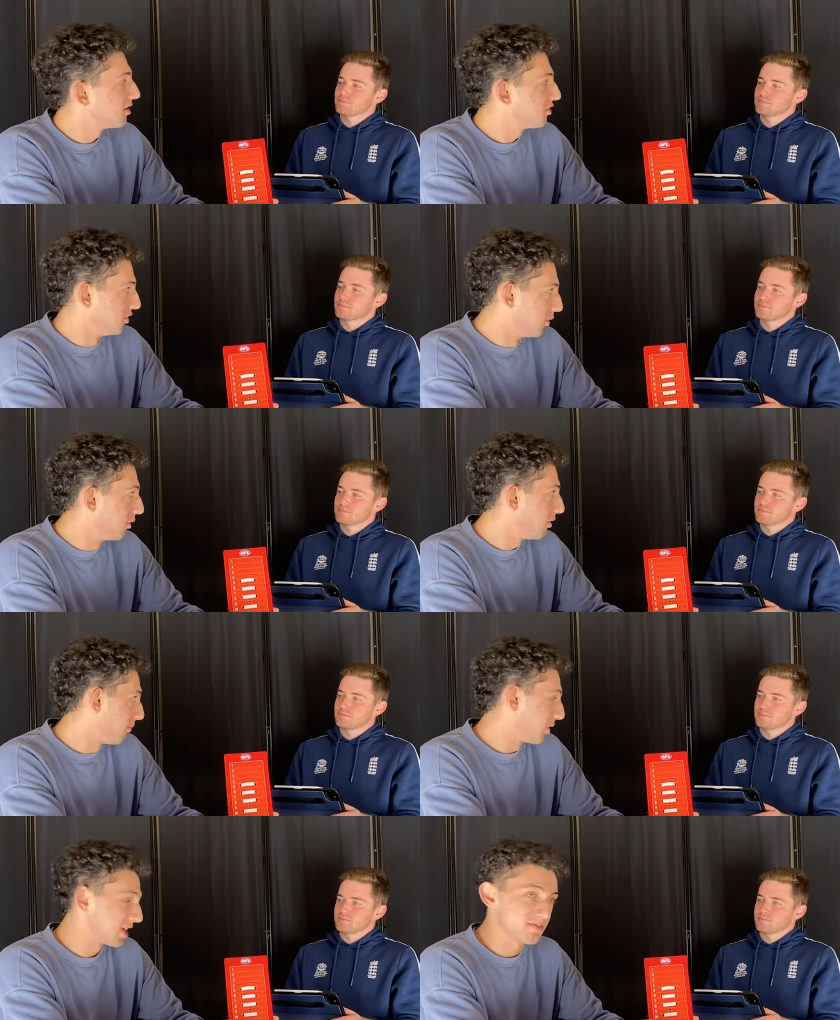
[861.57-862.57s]
Speaker 1: Sure,
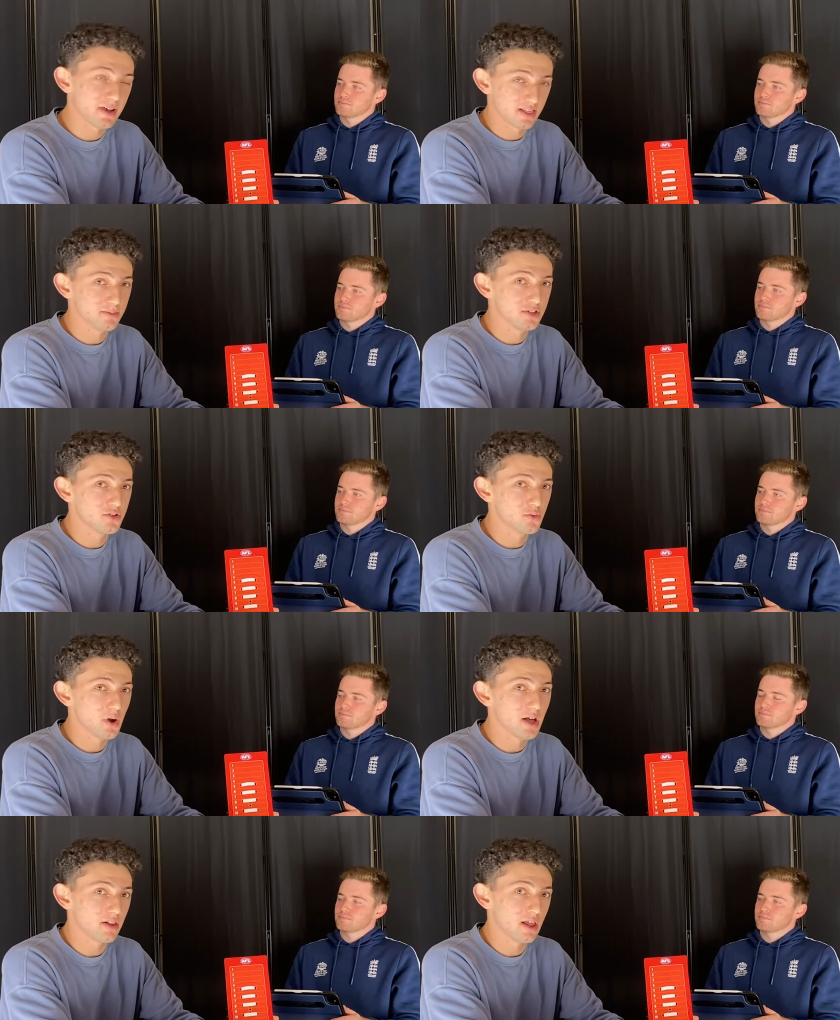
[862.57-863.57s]
we expect them to do
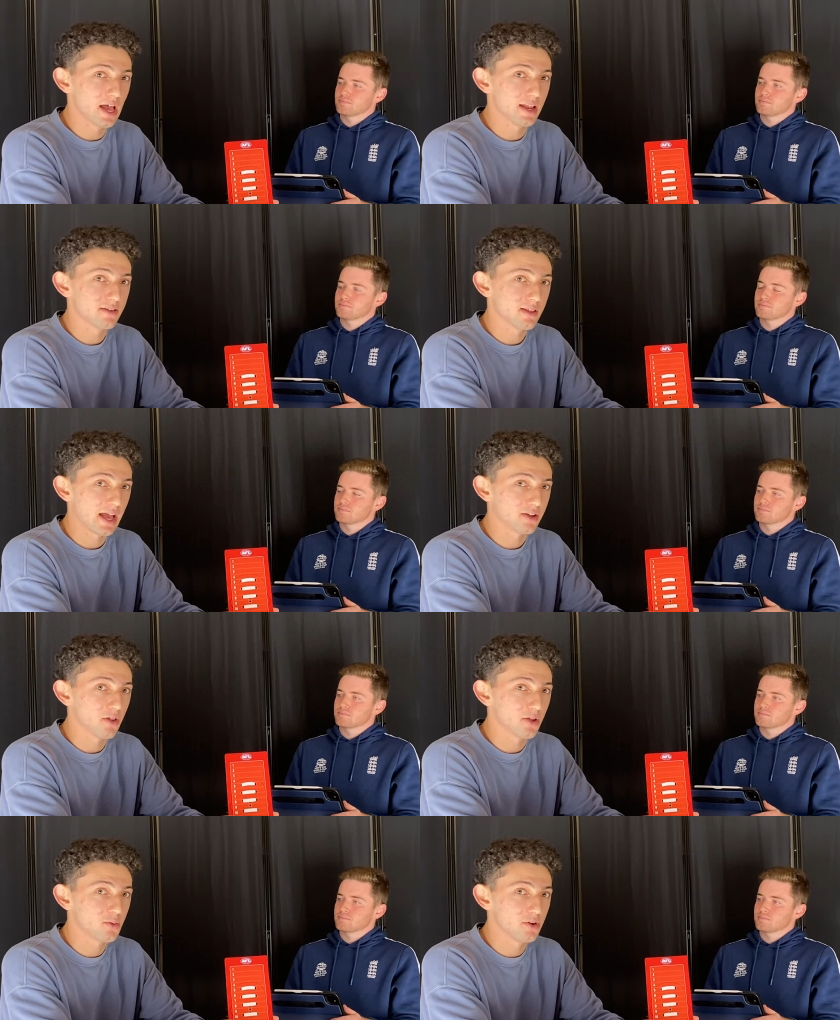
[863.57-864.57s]
well at at
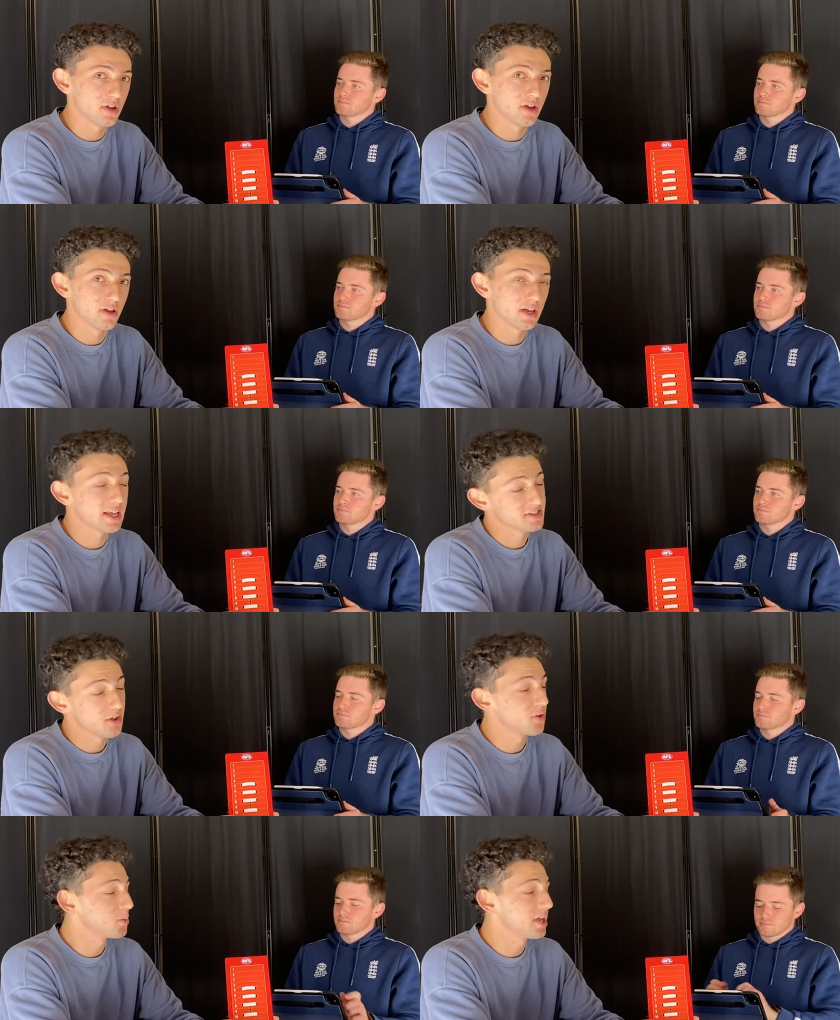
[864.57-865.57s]
Collingwood uh, against
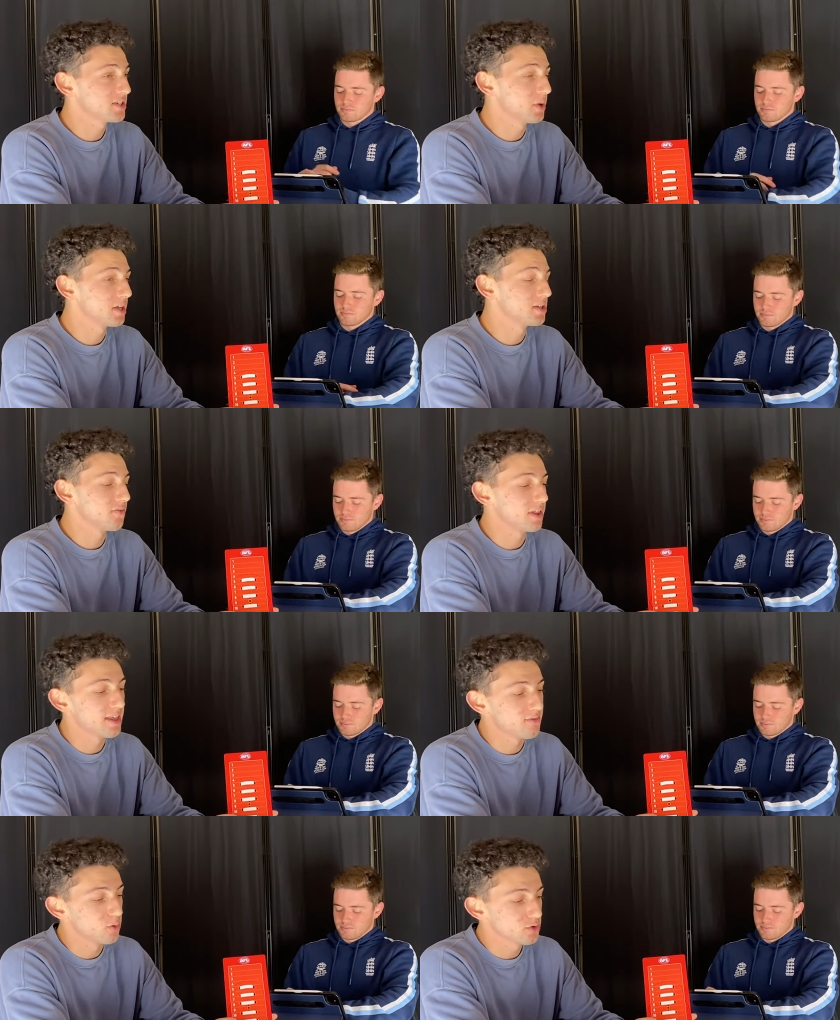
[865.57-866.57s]
Collingwood next week and defend
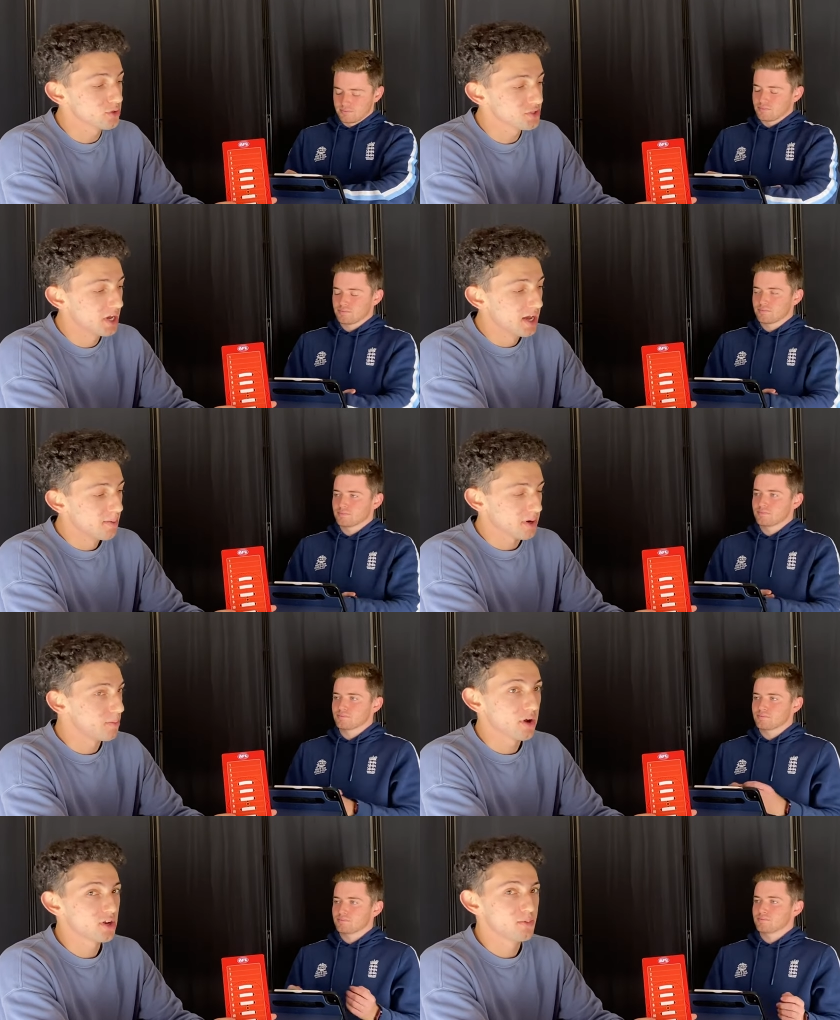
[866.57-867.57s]
their fortress, but I'm
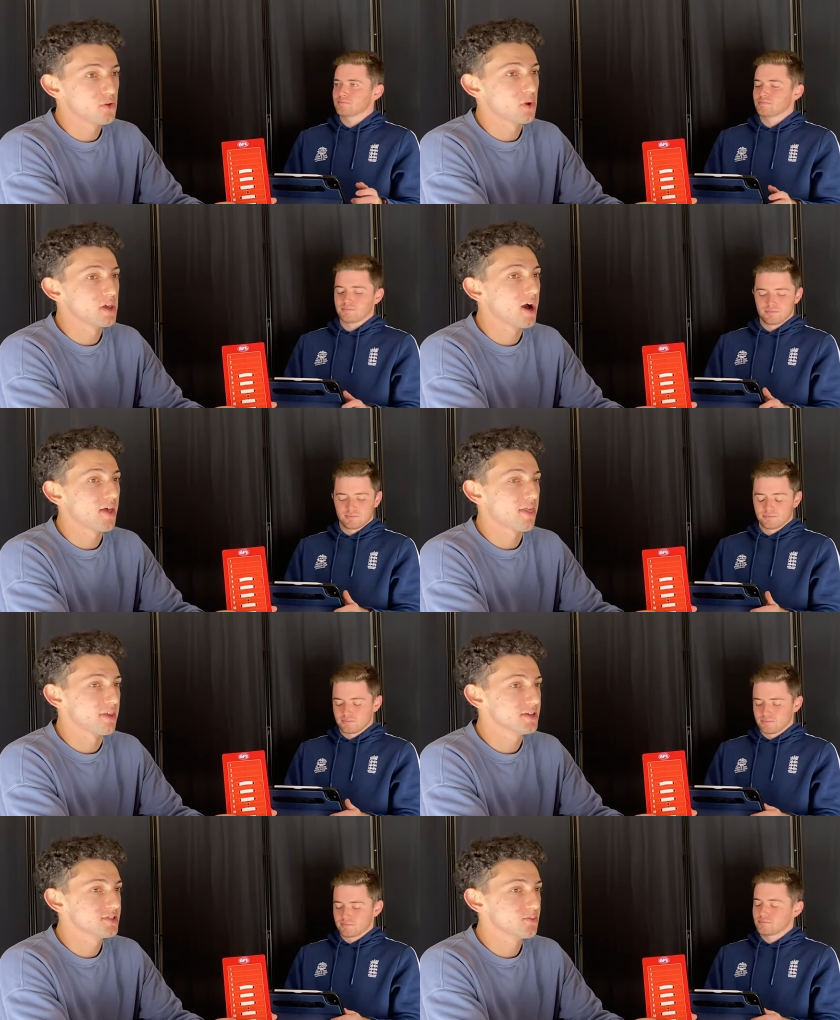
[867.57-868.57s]
not going to put you any higher than
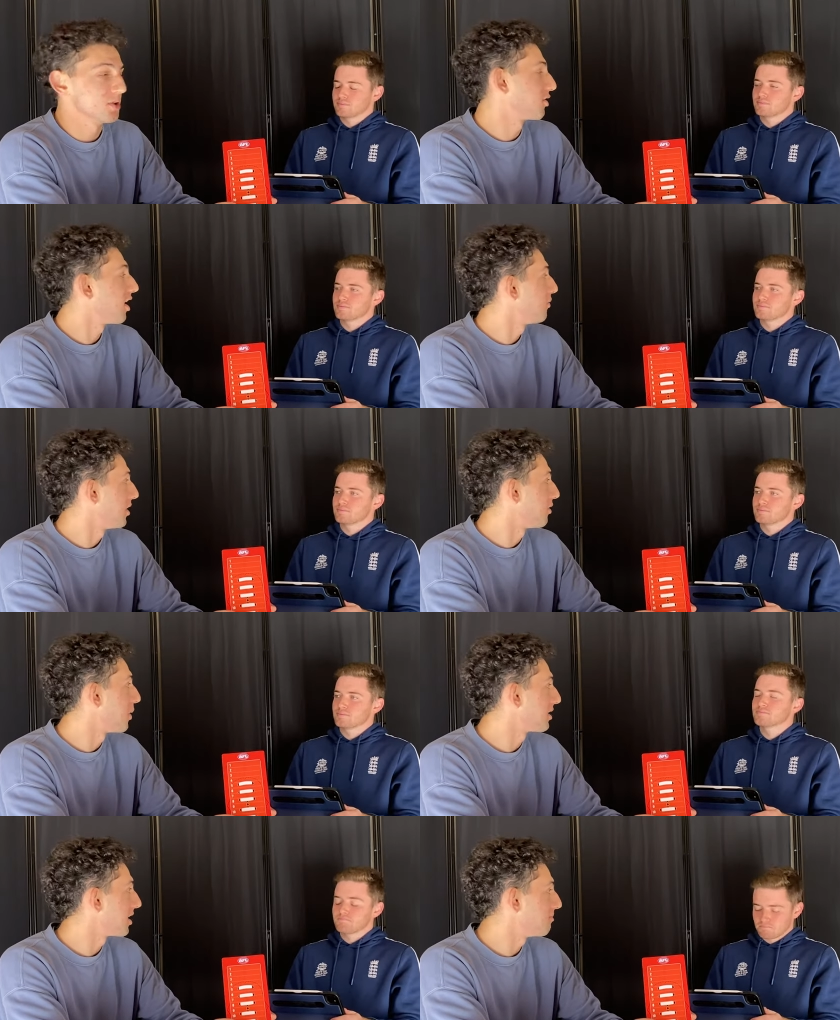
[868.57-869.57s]
this when you can't win an
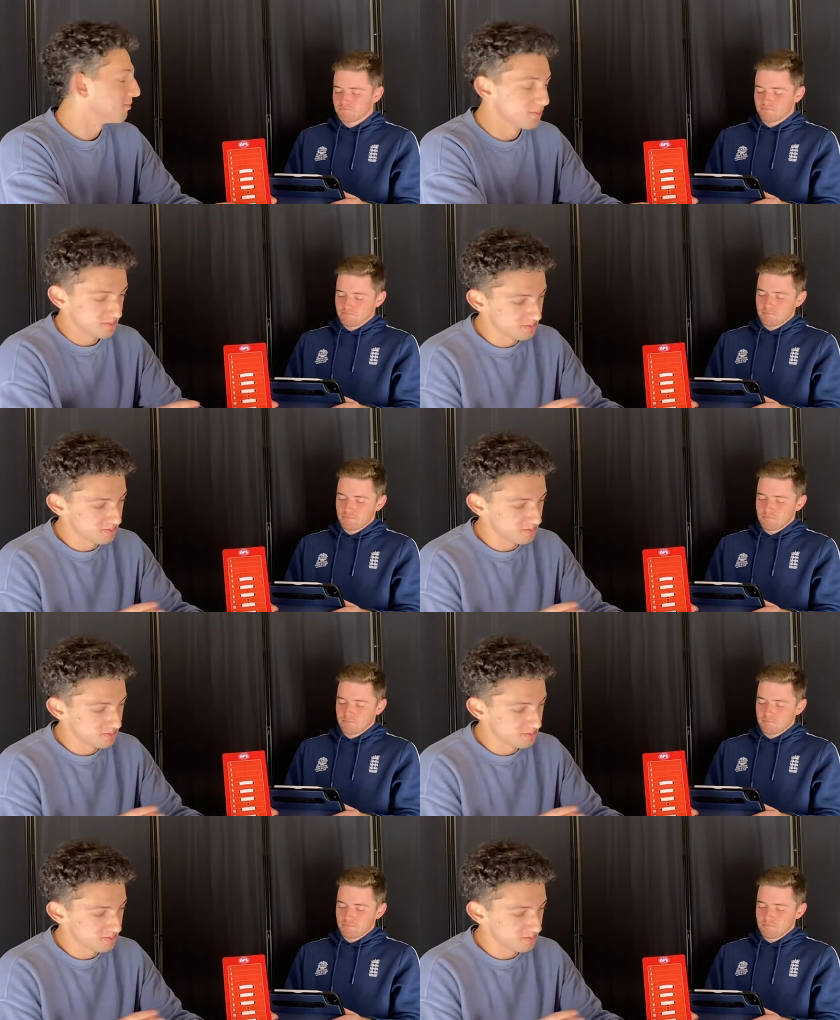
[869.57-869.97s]
away game.